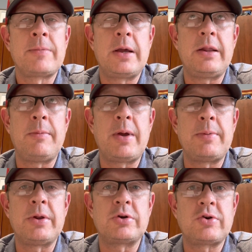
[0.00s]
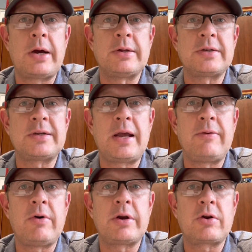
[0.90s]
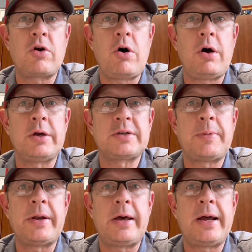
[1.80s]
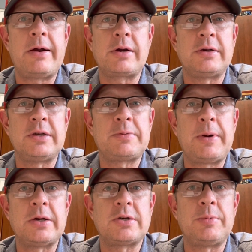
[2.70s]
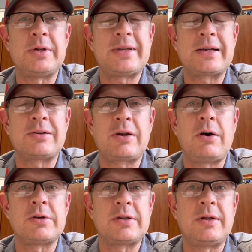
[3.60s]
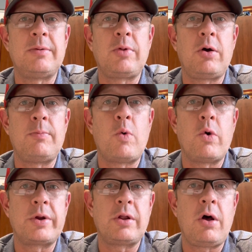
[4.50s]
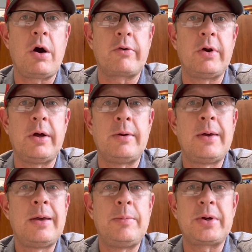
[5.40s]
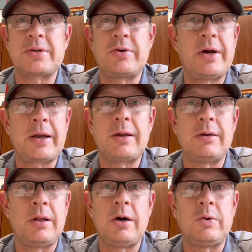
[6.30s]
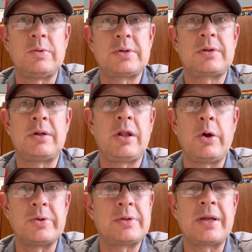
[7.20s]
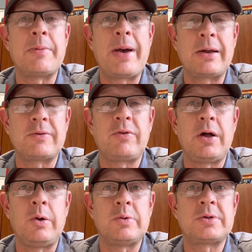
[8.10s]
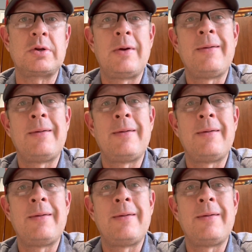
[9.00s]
And then maybe they're trying to save on cost by not hiring a dispatcher, but it's actually costing them more in the long run because they're not getting loads, the amount of loads